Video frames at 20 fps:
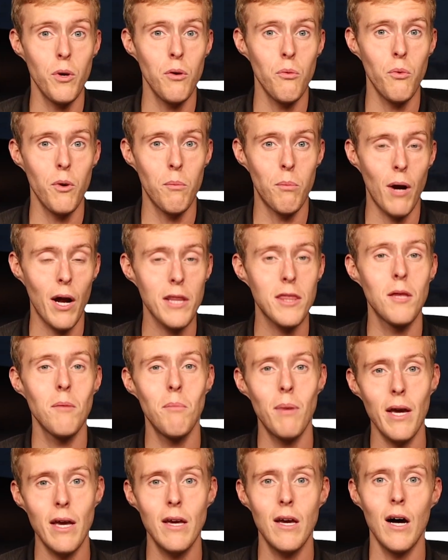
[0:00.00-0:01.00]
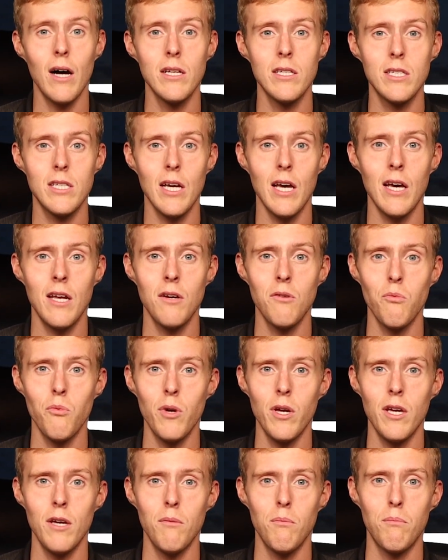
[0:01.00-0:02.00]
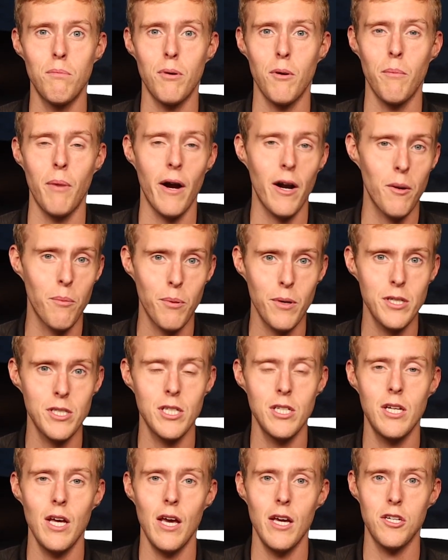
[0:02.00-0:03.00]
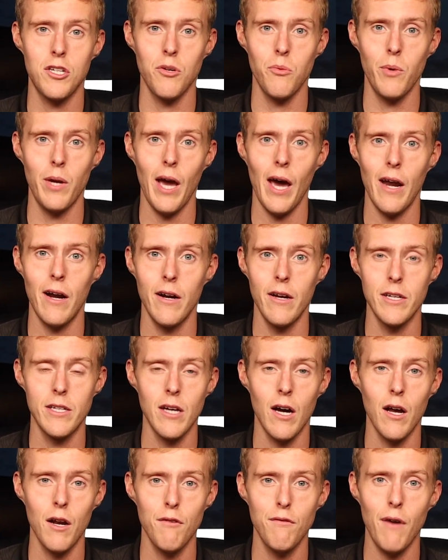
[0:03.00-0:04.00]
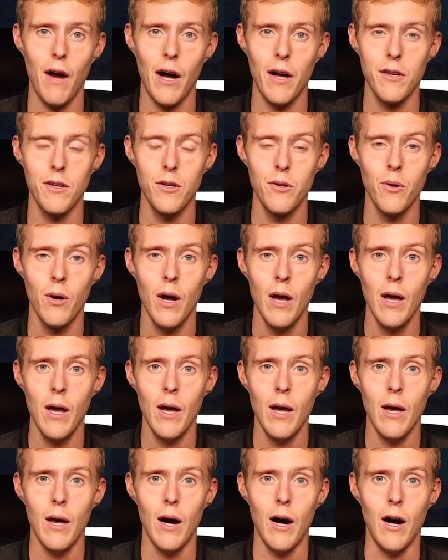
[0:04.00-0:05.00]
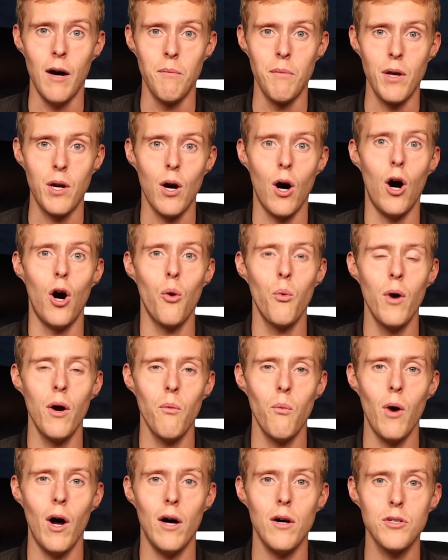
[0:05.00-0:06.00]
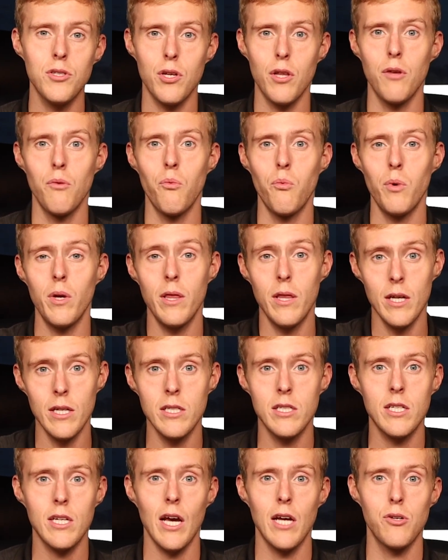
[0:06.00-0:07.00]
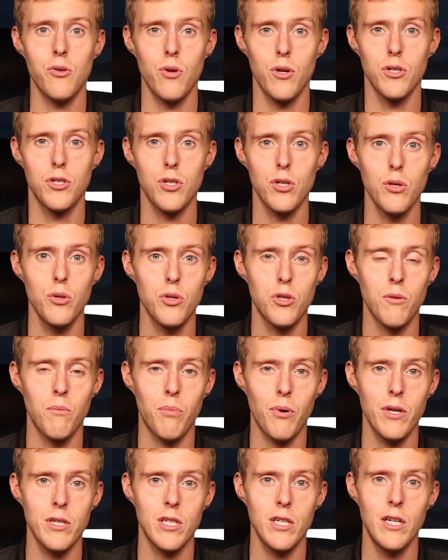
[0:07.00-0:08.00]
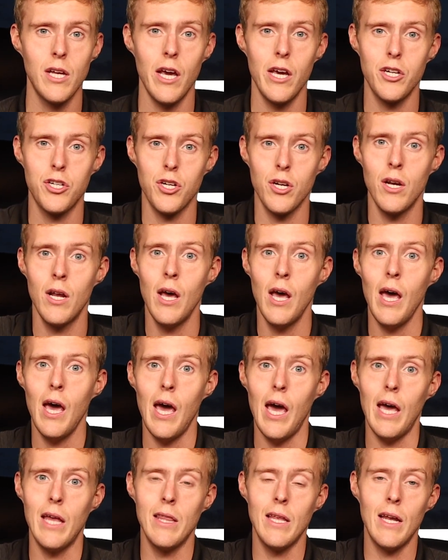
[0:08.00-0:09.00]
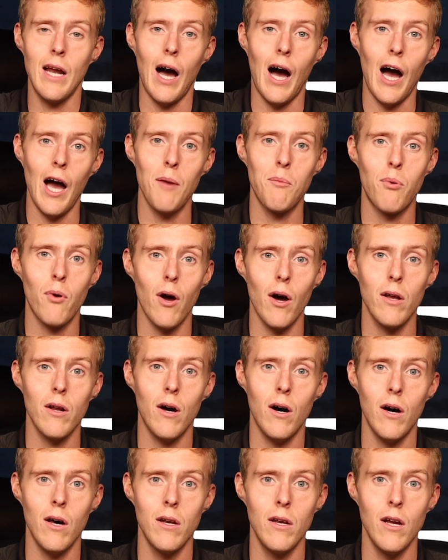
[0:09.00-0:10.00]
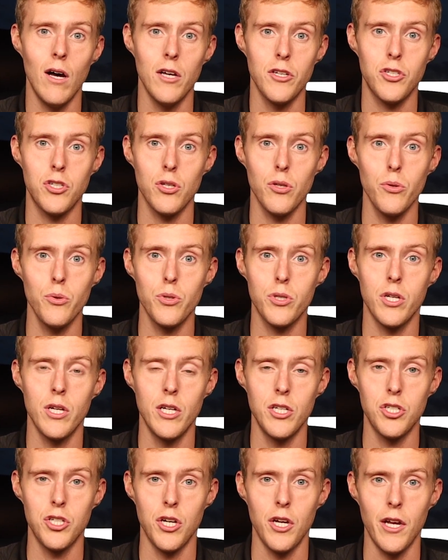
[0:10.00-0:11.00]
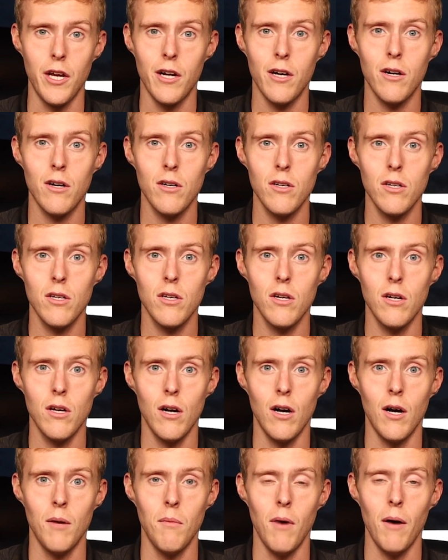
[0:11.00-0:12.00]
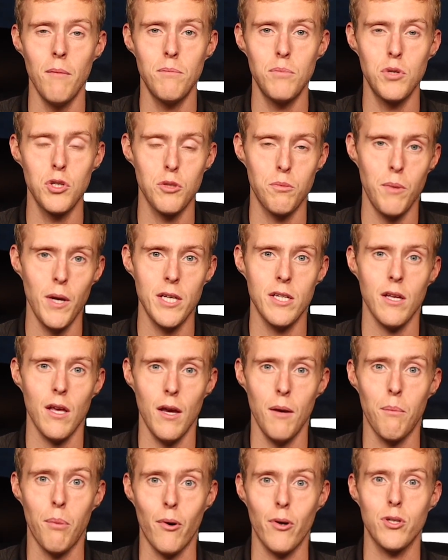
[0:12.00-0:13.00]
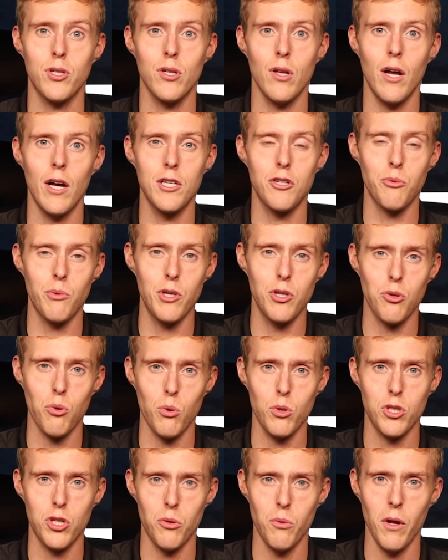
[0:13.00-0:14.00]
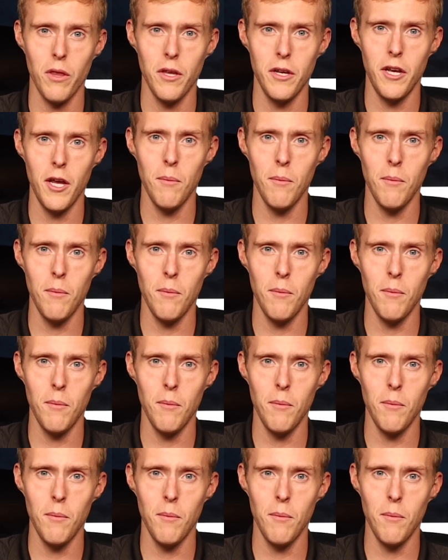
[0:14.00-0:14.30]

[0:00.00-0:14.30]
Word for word: we, we brought the big guns in, we prepared a presentation, we added a ton of value. Uh, the call went well so that we then scheduled a solution presentation and then I brought on a solution engineer, um, just basically a personalized resource to run the